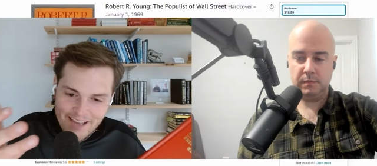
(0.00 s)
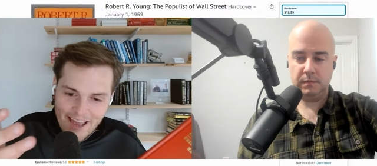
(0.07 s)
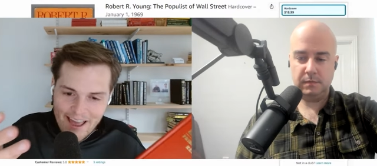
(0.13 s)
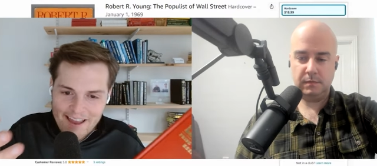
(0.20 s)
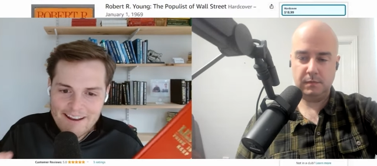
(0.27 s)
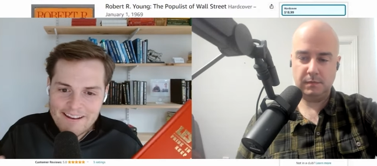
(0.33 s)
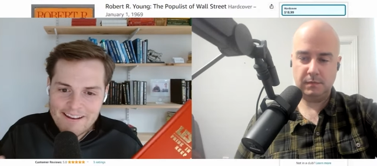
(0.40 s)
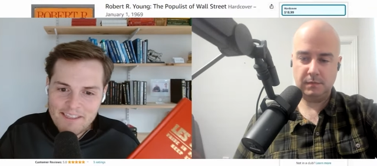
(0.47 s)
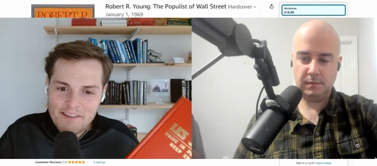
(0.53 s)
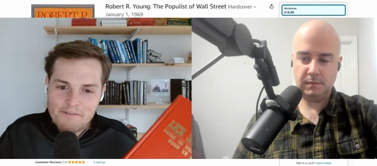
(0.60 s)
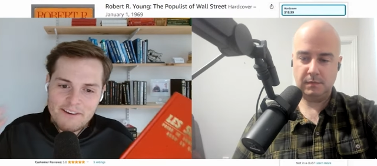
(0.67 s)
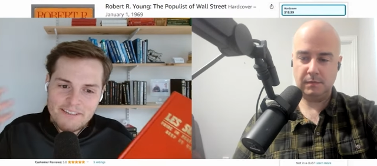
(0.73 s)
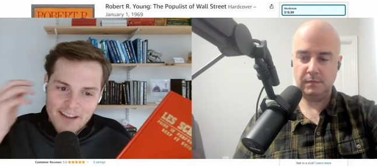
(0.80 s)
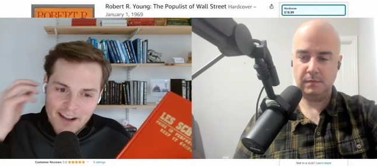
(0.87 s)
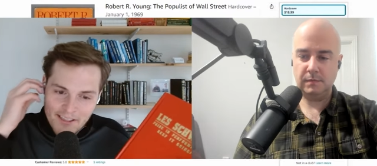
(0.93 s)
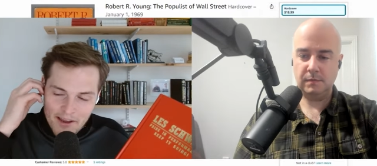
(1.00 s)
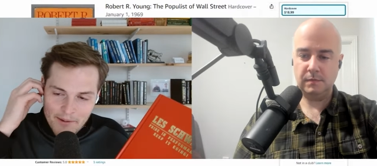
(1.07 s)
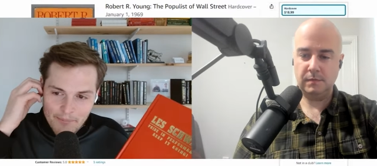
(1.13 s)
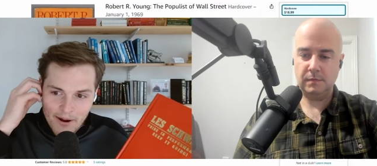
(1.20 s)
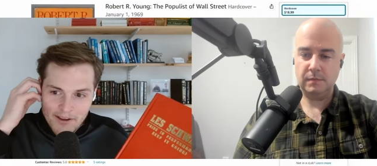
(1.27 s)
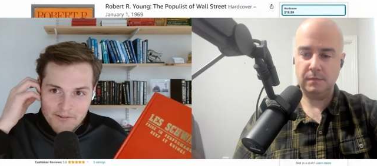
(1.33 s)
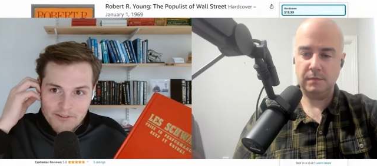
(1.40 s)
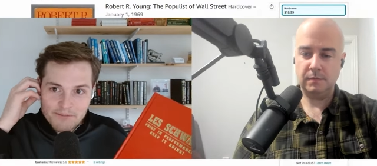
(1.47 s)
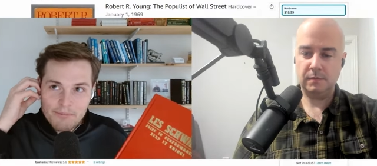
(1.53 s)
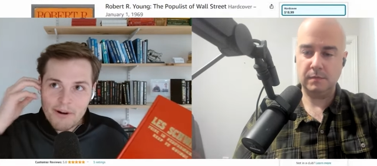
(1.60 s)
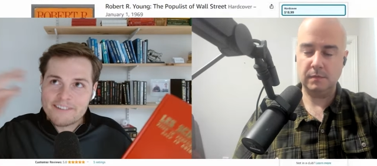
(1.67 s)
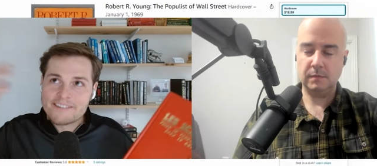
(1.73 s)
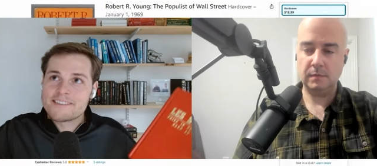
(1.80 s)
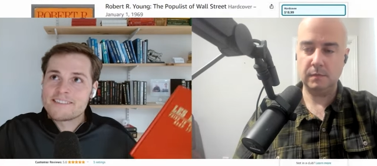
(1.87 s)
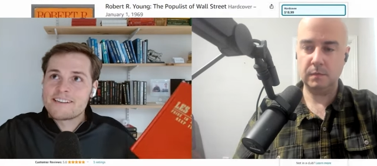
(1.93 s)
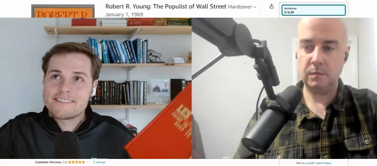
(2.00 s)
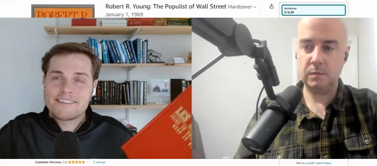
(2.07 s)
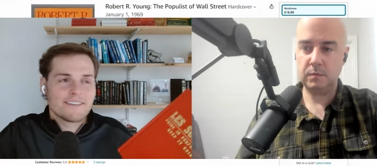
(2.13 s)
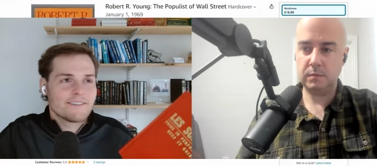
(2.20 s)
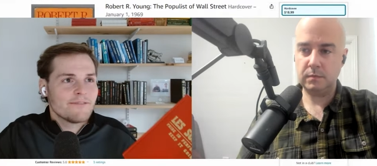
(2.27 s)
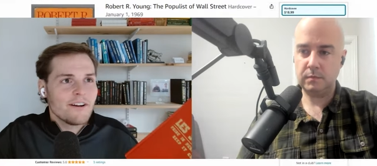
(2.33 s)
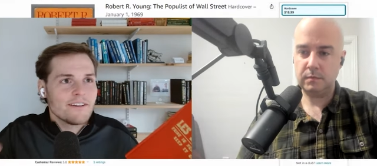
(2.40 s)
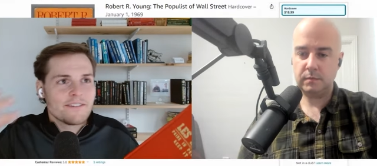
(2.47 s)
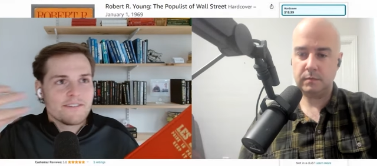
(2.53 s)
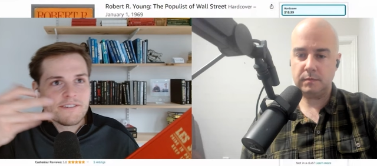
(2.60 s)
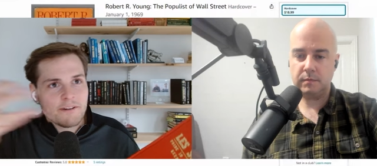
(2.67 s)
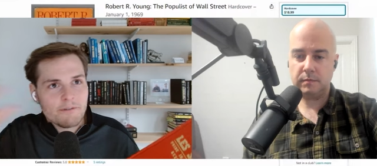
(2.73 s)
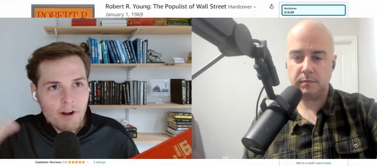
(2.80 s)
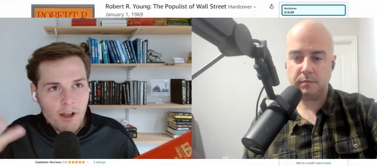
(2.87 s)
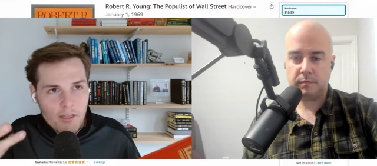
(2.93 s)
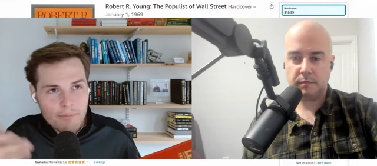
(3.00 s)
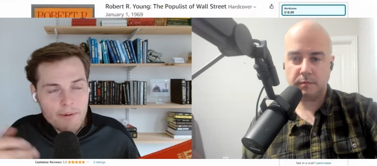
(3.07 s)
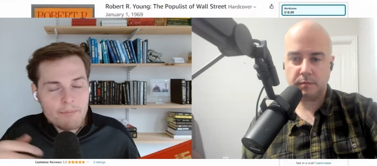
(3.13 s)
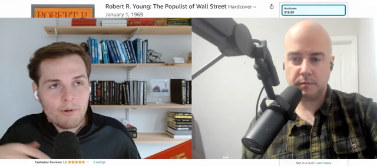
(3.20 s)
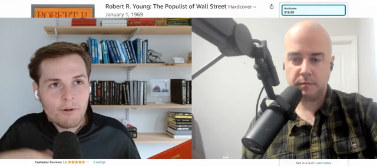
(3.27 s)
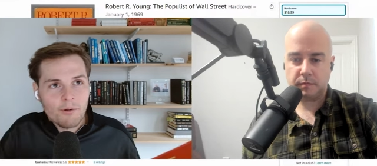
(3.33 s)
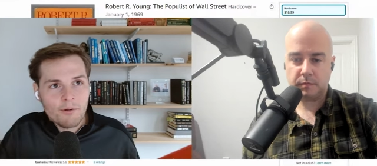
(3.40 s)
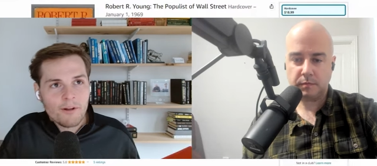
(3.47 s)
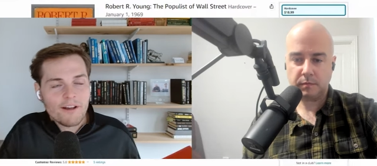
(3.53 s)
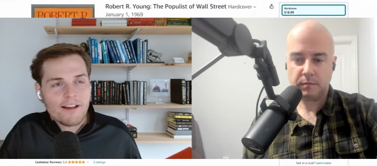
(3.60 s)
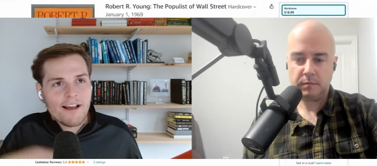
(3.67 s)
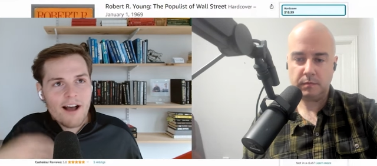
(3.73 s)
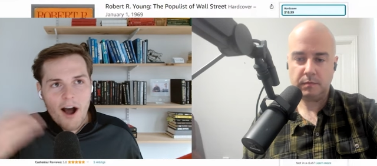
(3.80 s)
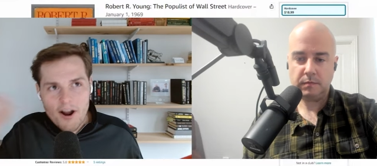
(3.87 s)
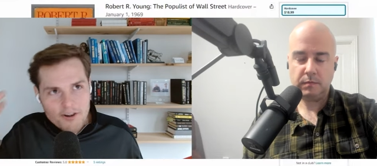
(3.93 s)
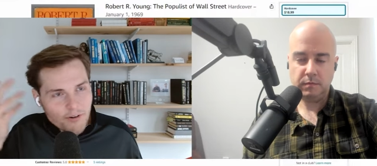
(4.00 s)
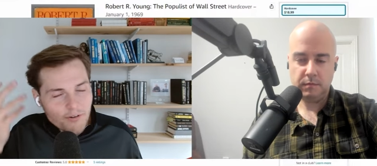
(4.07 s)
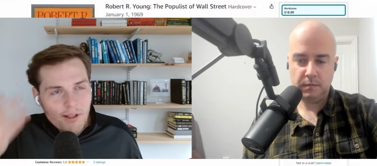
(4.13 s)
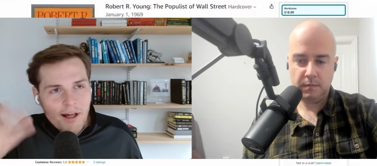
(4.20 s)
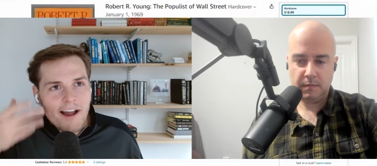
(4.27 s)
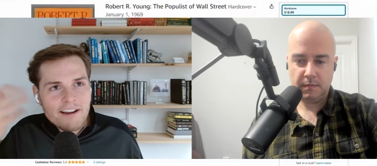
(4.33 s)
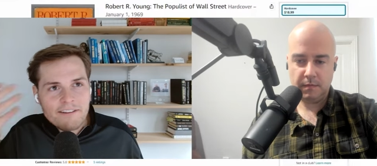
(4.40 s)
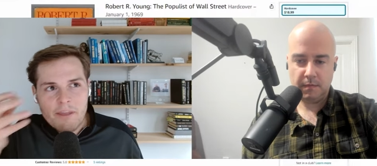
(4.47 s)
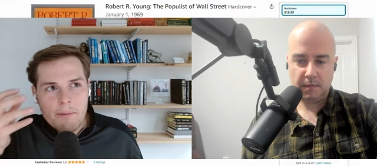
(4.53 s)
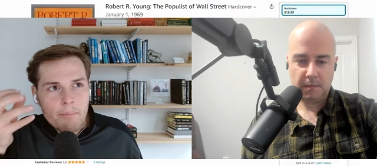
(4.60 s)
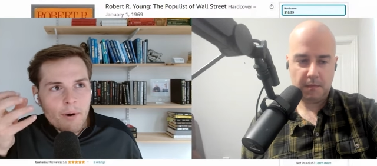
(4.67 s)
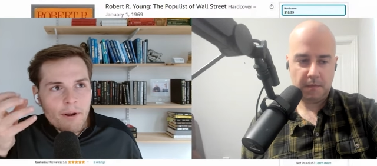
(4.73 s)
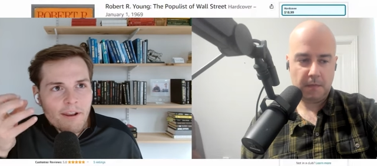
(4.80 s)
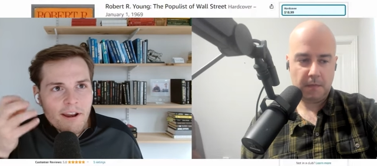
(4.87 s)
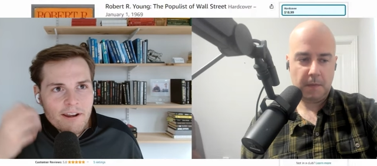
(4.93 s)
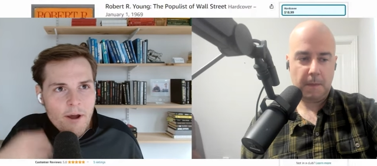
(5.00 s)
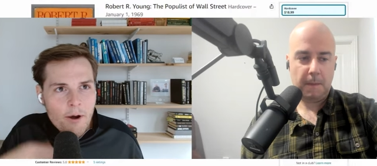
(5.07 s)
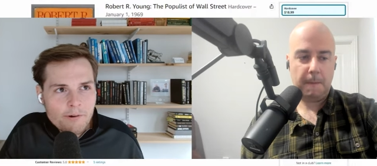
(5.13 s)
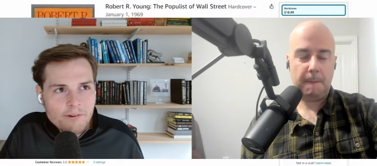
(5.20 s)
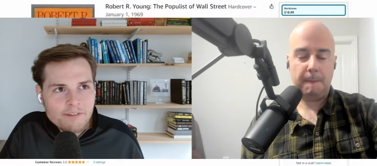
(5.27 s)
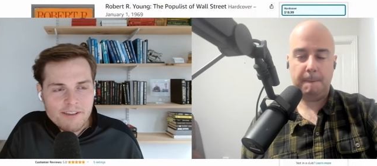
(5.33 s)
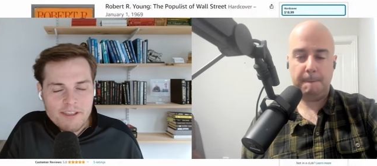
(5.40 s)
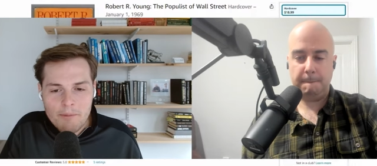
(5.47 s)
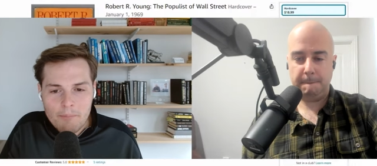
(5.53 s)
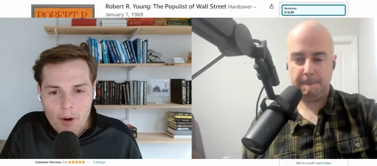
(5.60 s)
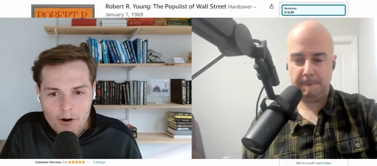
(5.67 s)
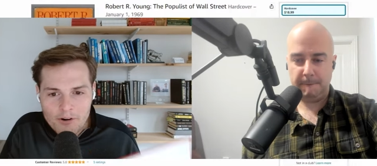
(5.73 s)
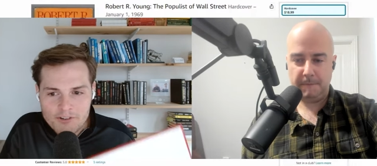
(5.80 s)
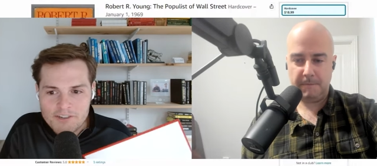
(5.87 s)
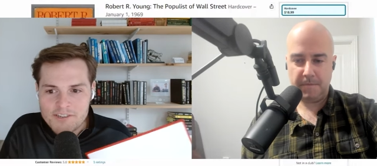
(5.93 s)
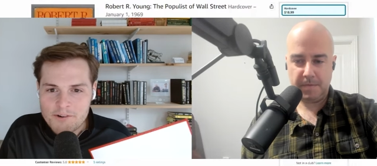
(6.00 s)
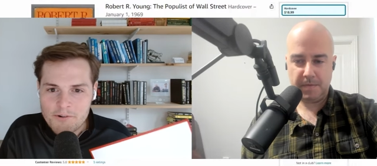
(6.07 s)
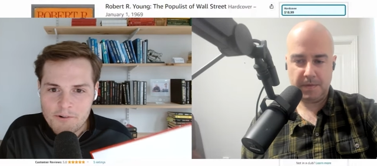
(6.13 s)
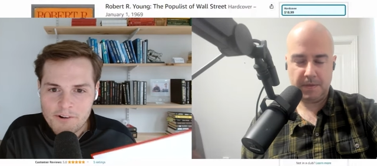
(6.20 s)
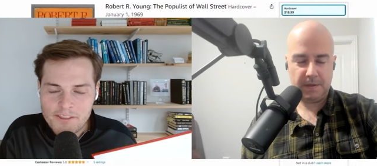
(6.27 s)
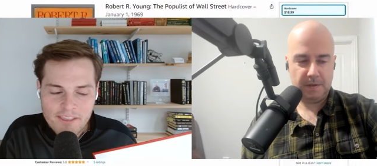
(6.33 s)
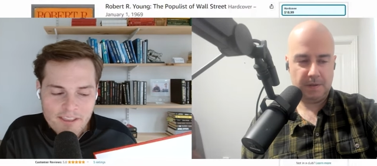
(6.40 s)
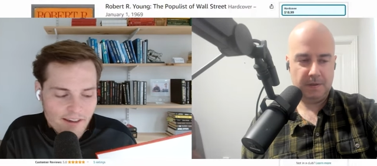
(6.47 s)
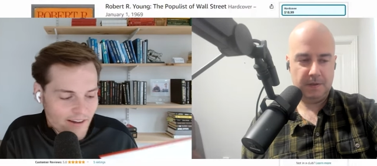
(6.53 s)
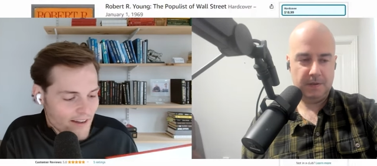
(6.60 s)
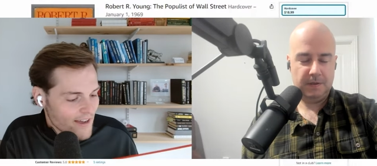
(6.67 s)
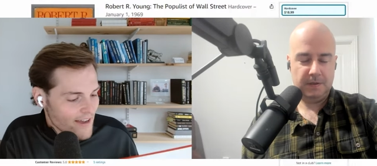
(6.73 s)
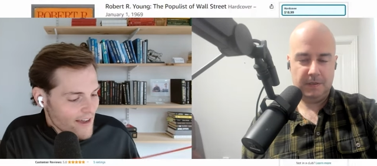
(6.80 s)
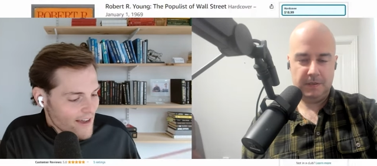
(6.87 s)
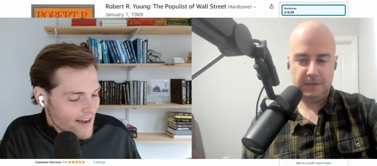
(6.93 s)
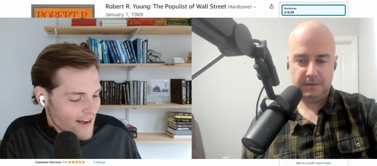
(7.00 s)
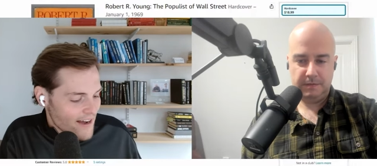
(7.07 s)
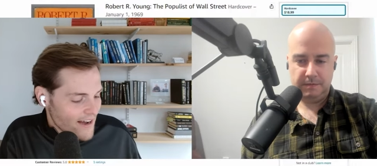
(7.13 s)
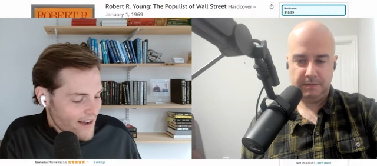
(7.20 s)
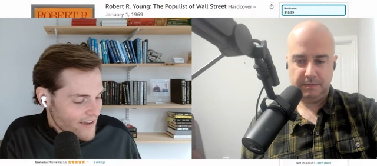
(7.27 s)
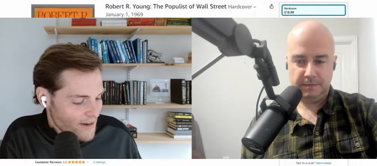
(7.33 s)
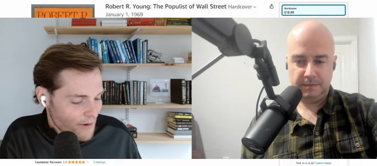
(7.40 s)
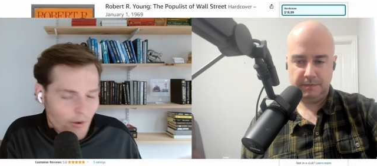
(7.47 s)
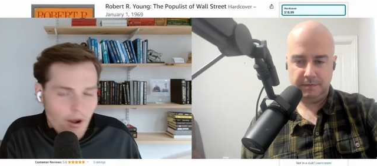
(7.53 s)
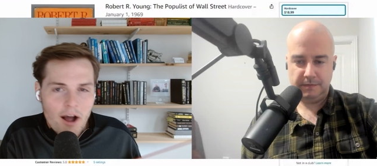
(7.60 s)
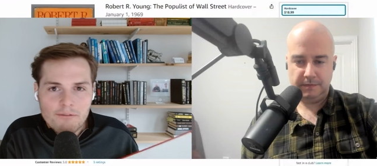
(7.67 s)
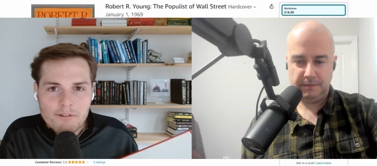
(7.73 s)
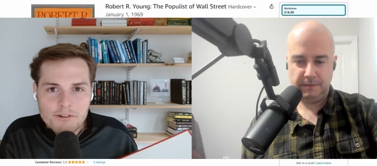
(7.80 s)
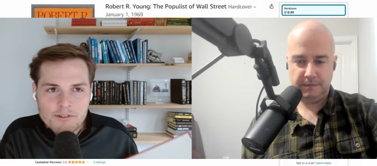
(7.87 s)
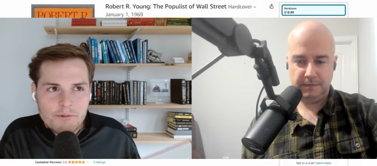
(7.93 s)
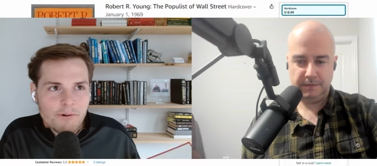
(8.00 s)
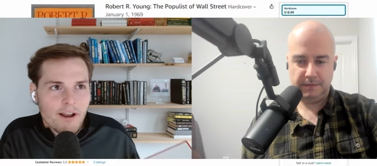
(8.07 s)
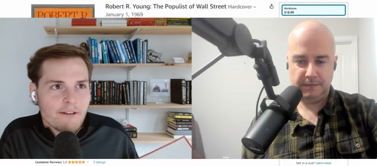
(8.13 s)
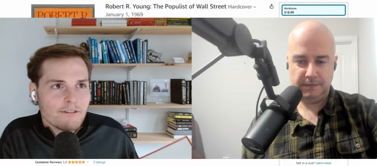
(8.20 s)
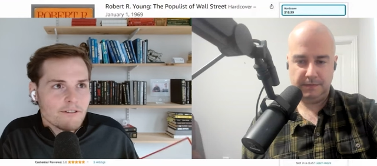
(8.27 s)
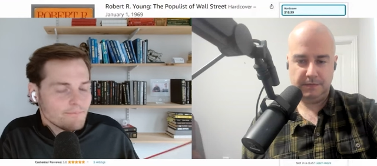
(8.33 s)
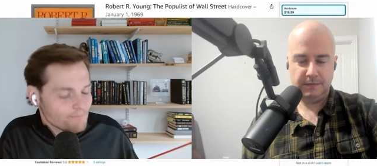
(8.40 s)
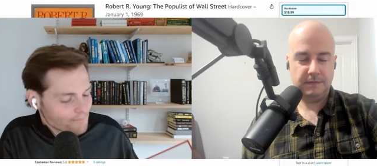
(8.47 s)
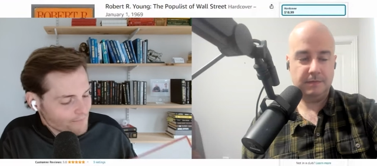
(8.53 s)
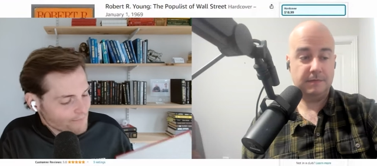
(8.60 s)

Speaker 1: said the reason I like buying used books is because it's fun to see what other people underline if they put any notes in the margins or in the uh, you know covers or whatever.